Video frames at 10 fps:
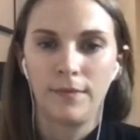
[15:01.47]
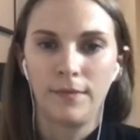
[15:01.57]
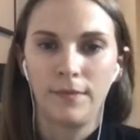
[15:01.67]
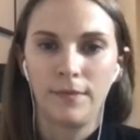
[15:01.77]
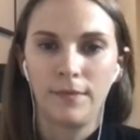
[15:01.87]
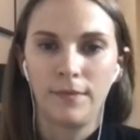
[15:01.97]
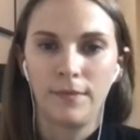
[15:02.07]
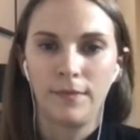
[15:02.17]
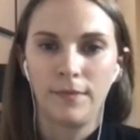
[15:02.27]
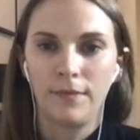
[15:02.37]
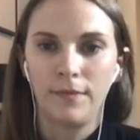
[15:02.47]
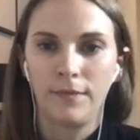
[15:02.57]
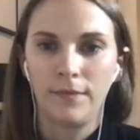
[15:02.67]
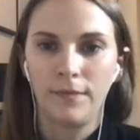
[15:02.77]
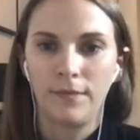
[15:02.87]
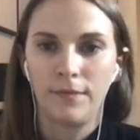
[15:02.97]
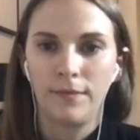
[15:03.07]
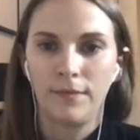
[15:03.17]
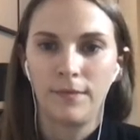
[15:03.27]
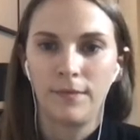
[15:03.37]

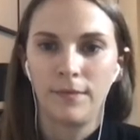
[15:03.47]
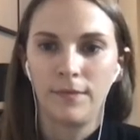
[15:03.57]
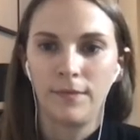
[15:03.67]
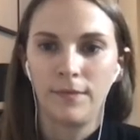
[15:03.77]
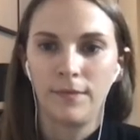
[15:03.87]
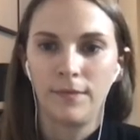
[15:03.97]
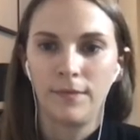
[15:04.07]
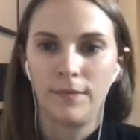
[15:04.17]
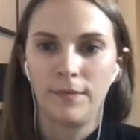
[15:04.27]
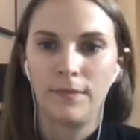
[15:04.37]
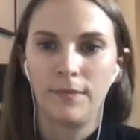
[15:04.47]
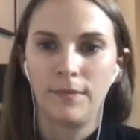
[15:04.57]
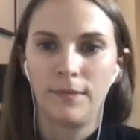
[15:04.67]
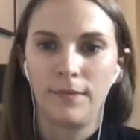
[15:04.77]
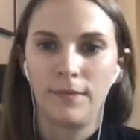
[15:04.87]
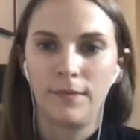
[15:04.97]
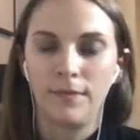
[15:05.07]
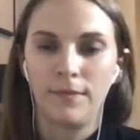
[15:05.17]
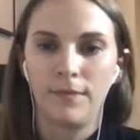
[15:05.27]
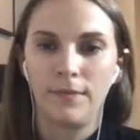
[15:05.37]

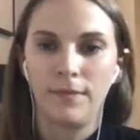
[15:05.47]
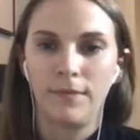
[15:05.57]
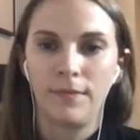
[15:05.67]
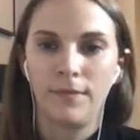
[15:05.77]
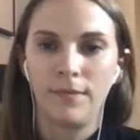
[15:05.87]
(silent)